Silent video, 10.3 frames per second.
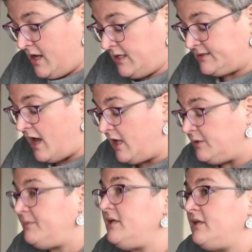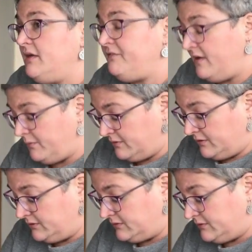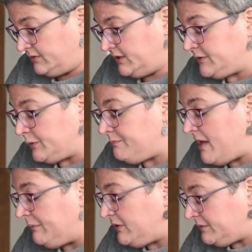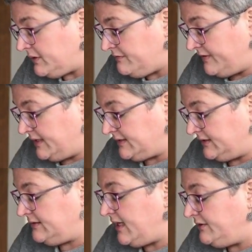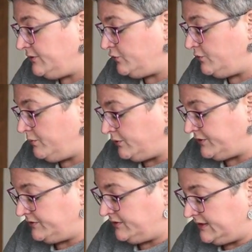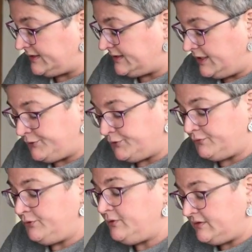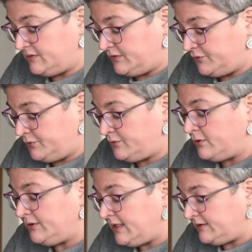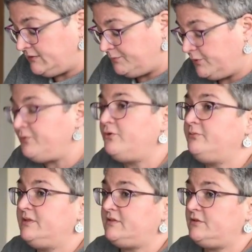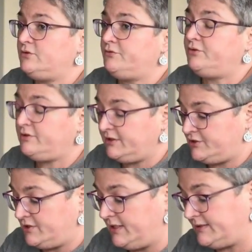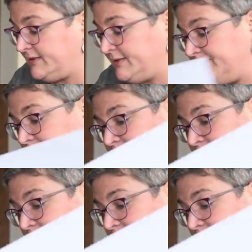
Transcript: Hence, albeit ephemeral, these were memorable events intended to bolster a sense of unity through collective performances of Turkishness.